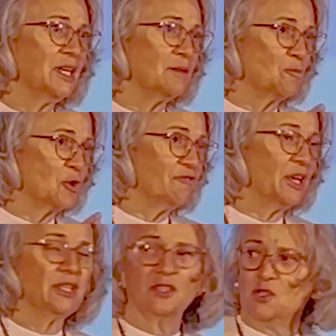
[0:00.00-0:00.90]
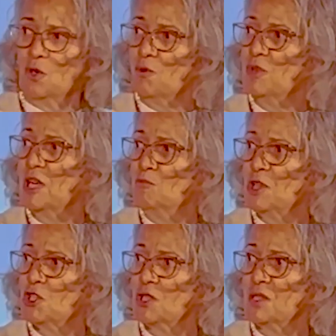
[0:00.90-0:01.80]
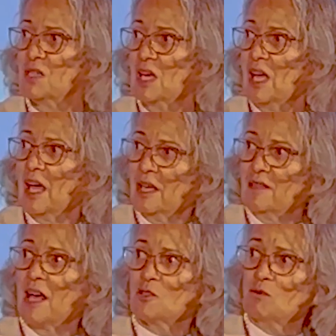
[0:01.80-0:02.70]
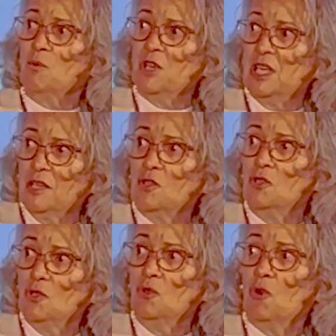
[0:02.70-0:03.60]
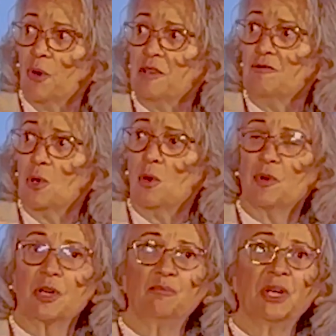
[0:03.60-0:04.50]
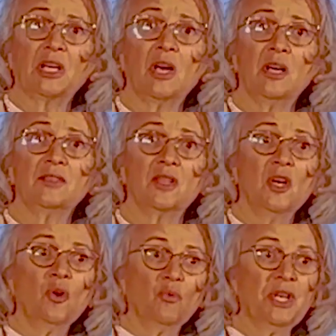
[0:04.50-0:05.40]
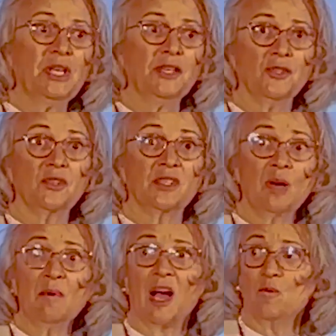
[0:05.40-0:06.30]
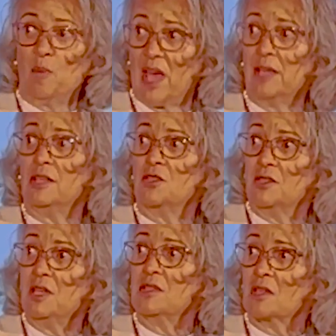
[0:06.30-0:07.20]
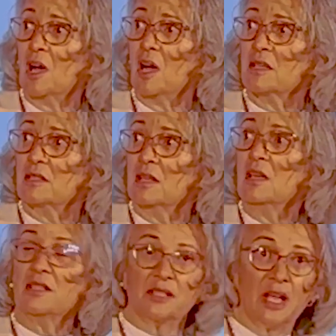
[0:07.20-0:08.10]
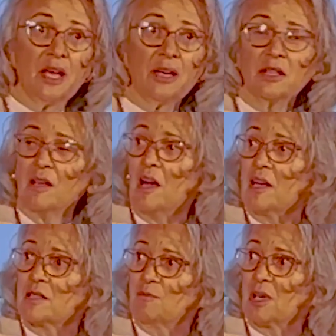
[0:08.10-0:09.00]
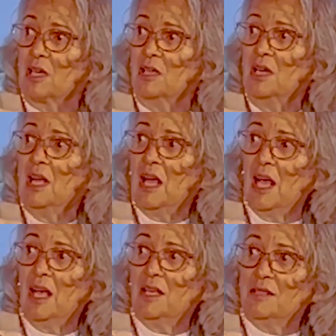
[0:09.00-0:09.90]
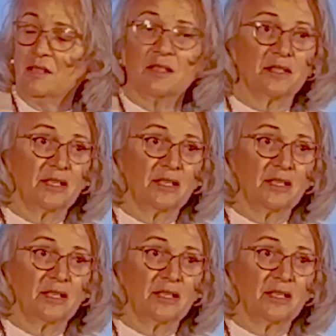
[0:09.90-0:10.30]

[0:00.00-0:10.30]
It prevents your readmissions. And that's what we need to do going forward, because we need to somehow manage these costs, stay out of the hospital, and